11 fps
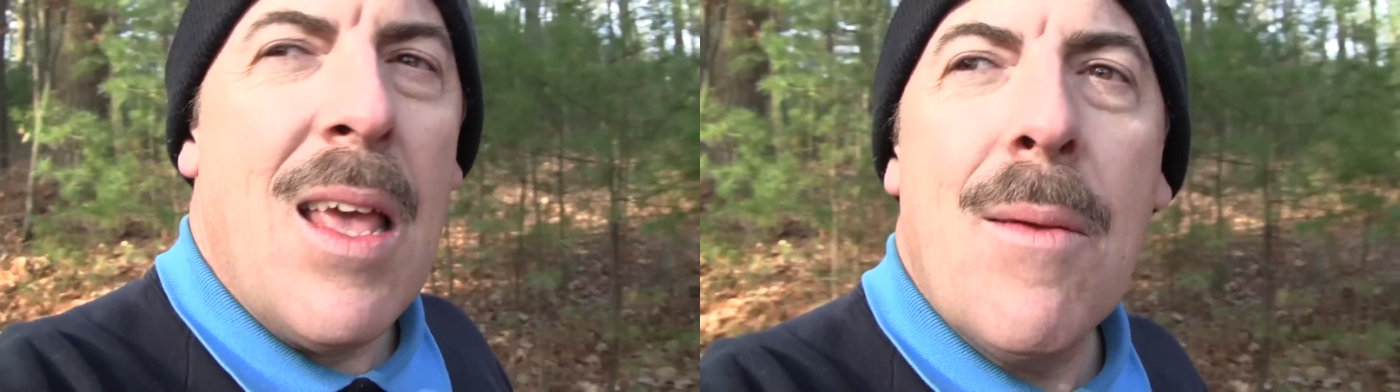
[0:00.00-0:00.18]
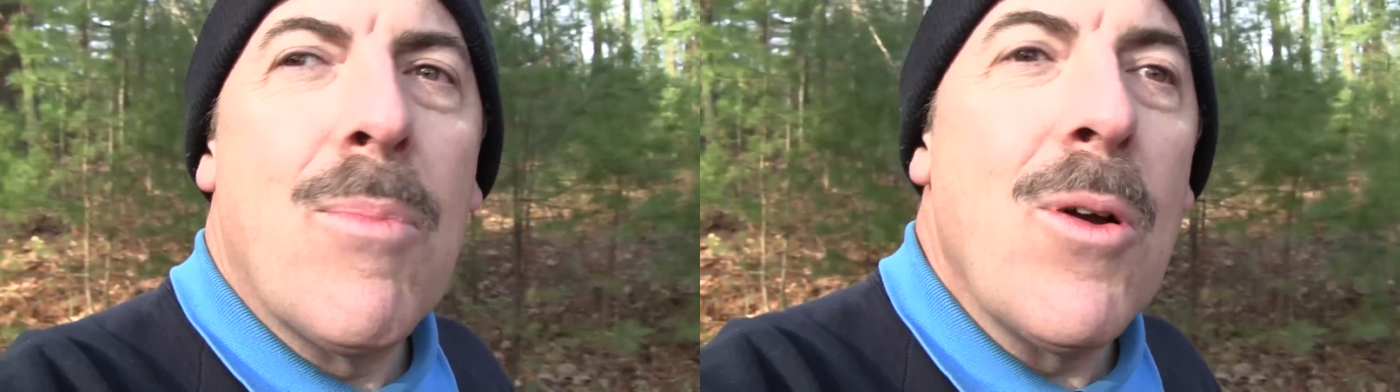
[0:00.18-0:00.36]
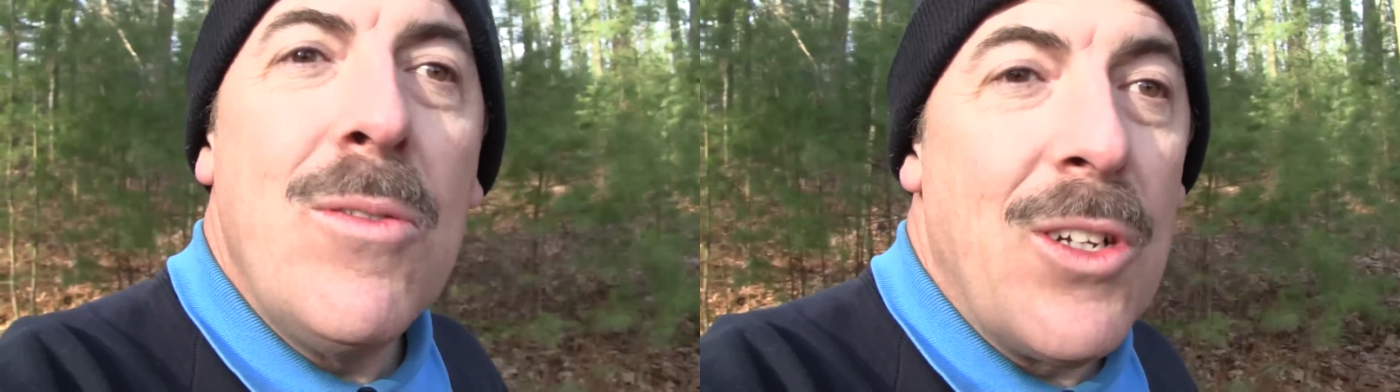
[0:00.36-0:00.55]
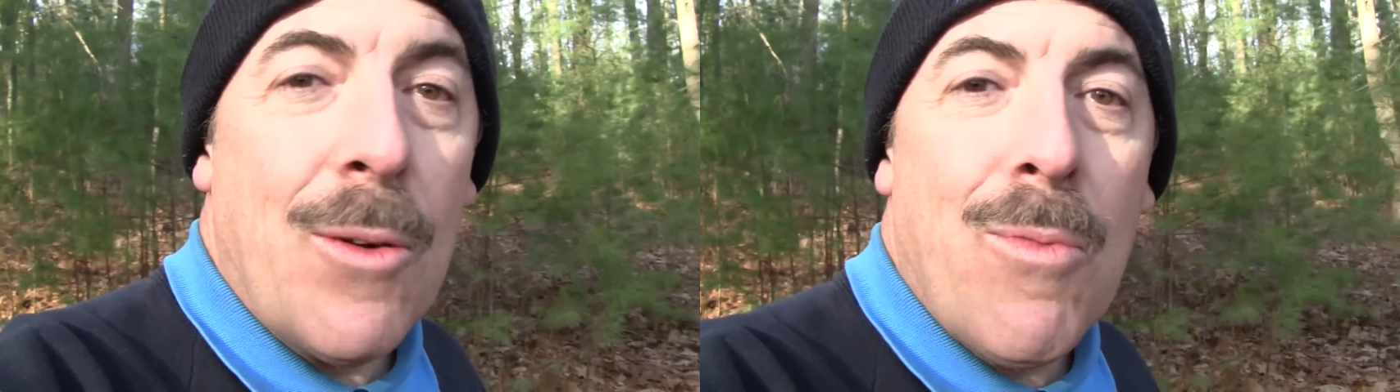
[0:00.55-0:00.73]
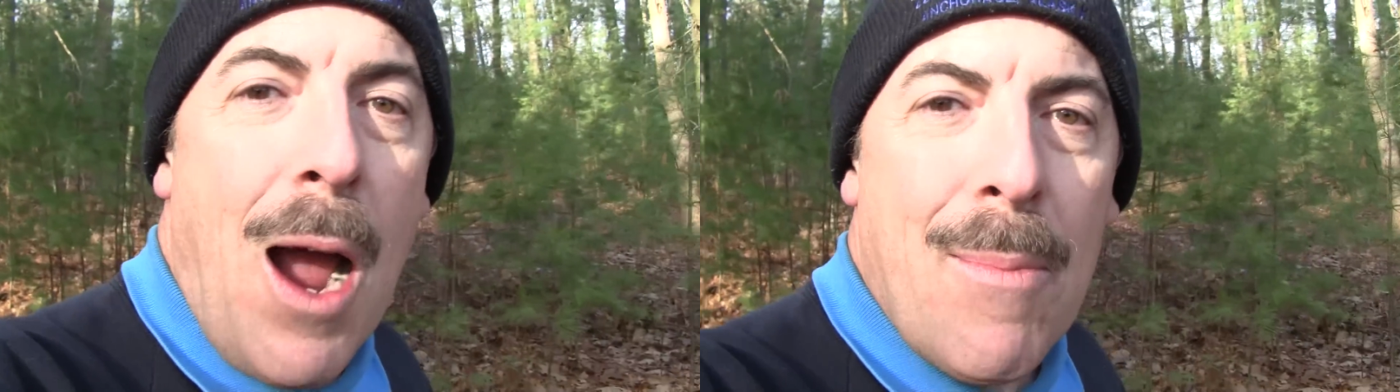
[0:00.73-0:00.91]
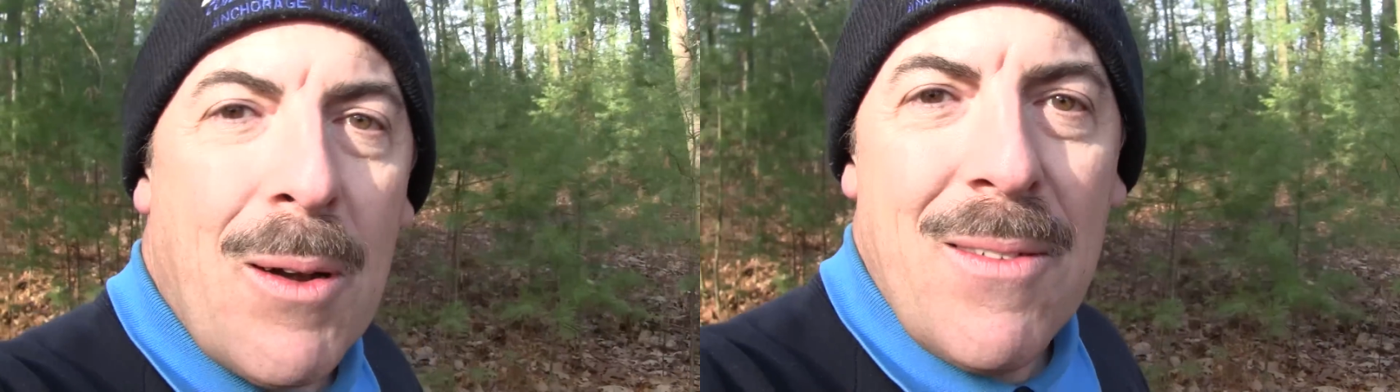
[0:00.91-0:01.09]
improves your
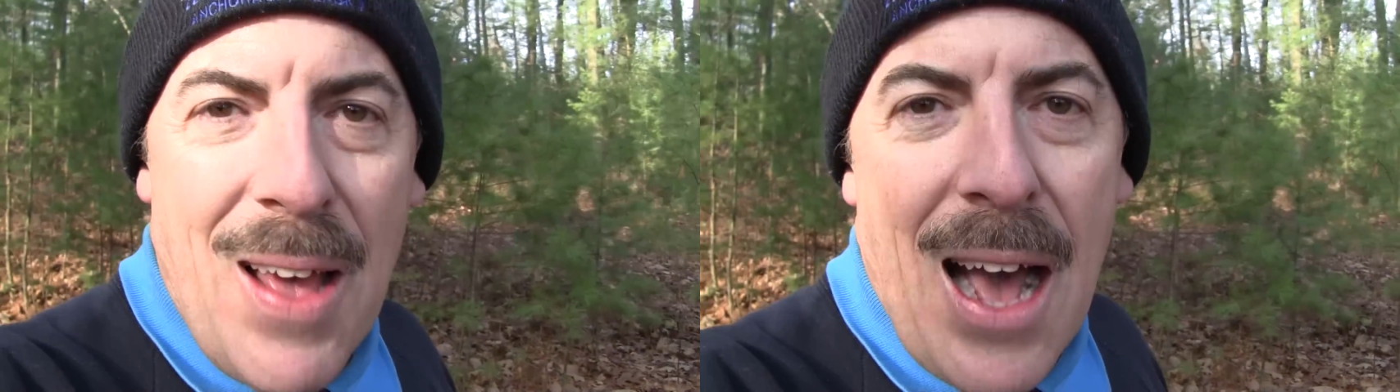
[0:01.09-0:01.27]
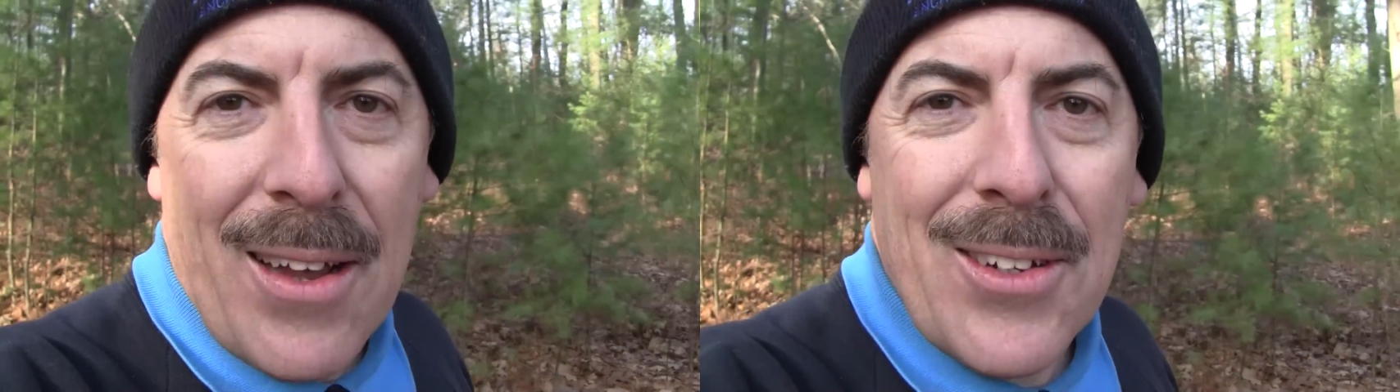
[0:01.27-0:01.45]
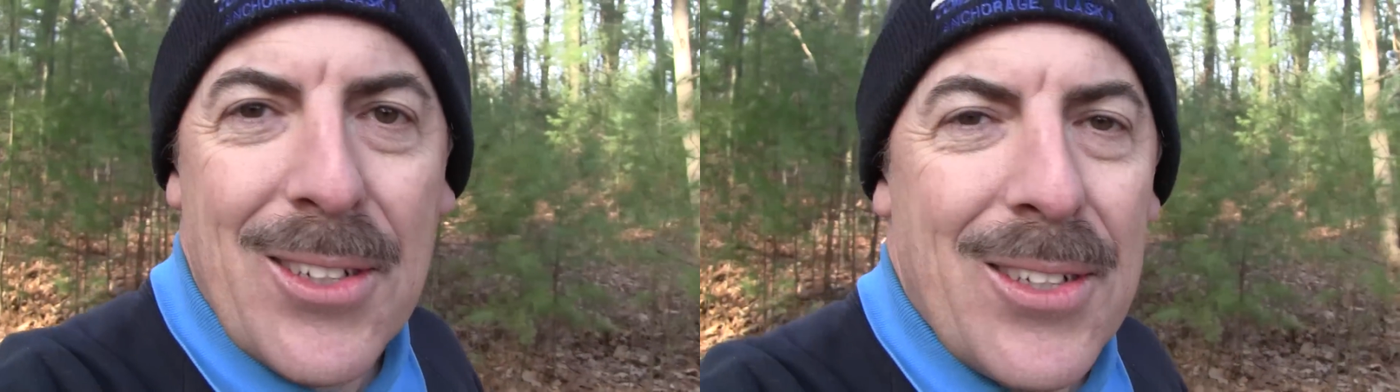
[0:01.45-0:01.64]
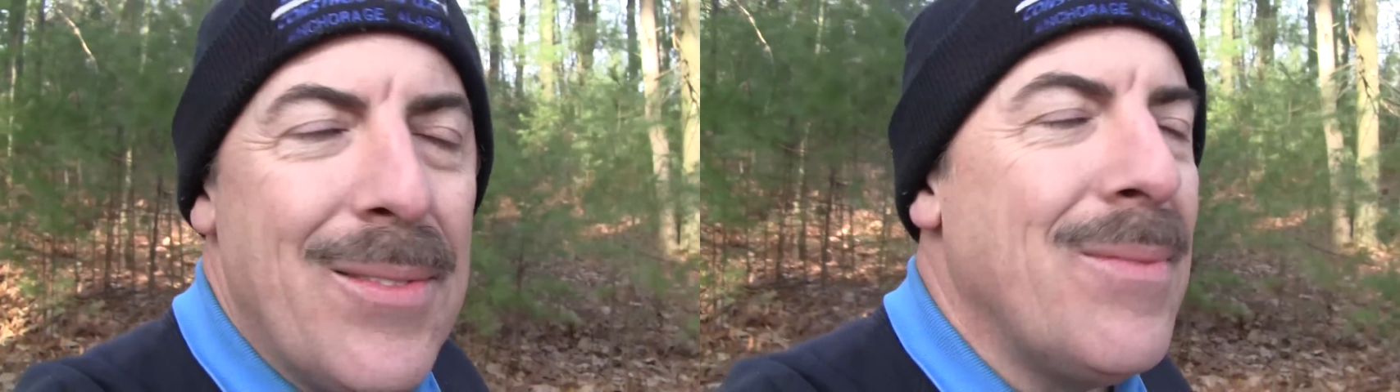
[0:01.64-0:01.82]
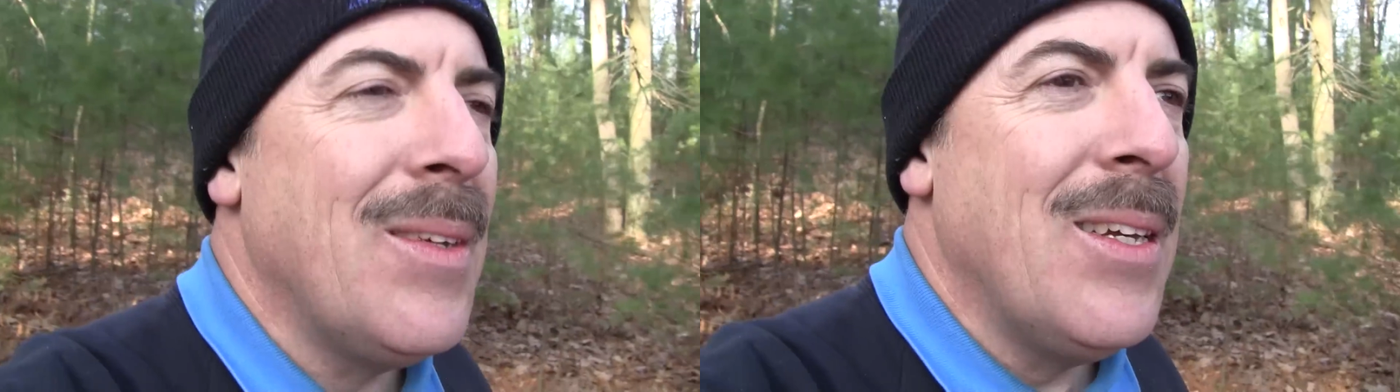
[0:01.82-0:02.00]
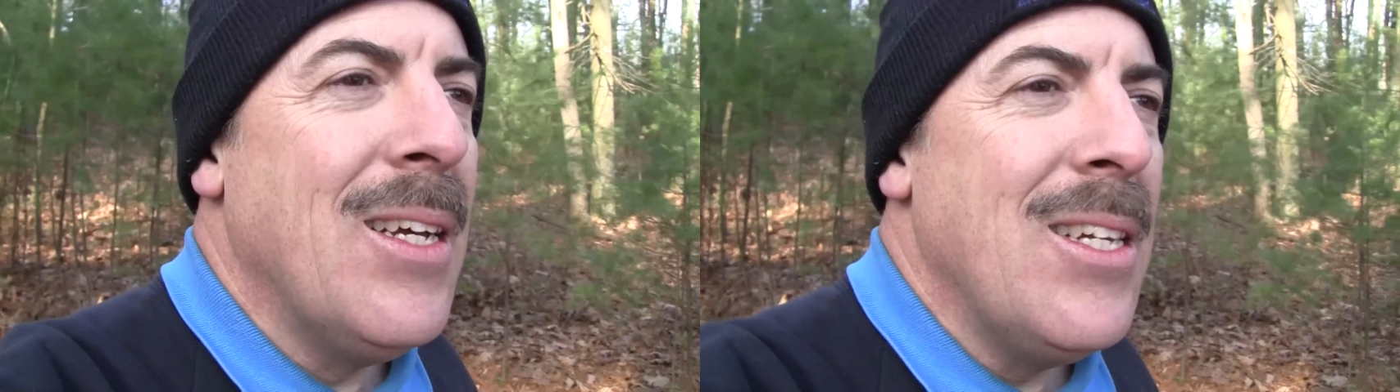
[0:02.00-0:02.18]
property values.
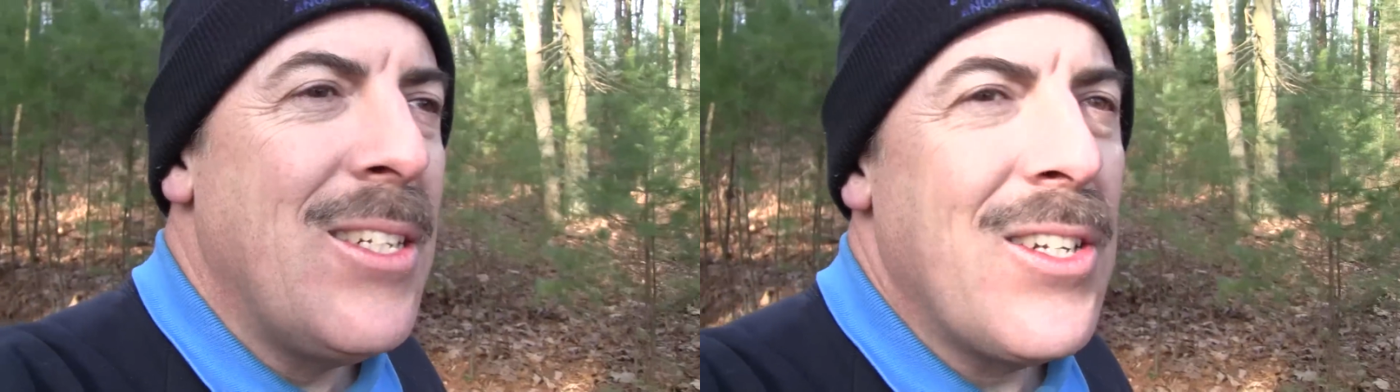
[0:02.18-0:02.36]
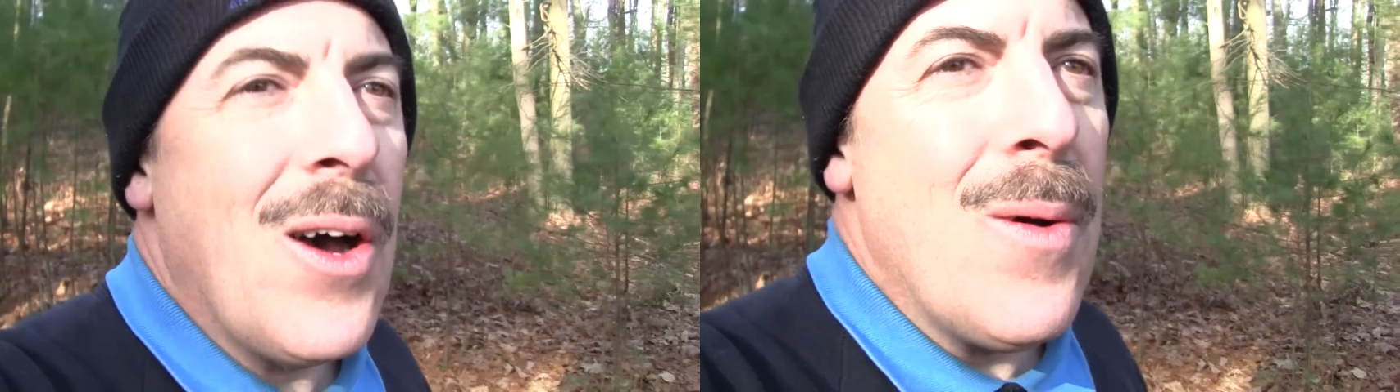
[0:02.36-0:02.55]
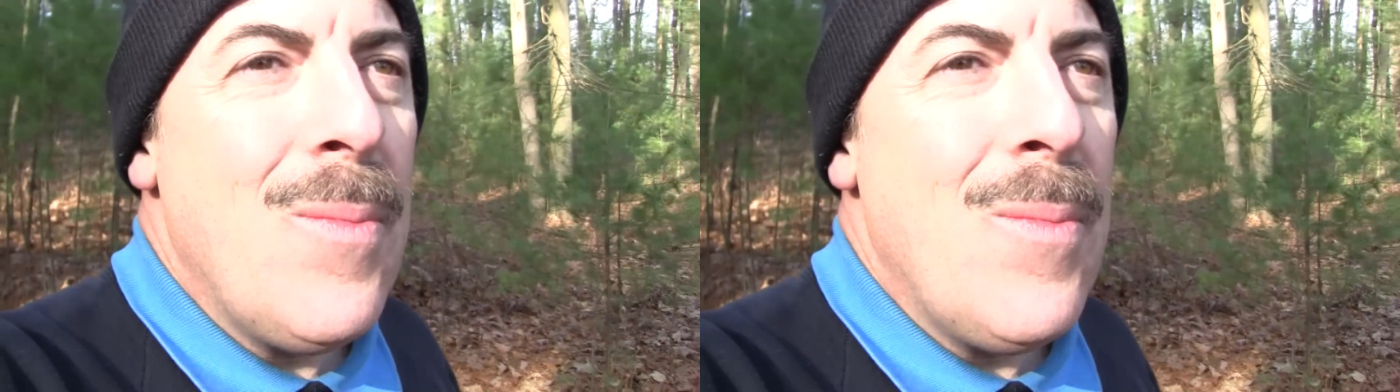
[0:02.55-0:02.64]
So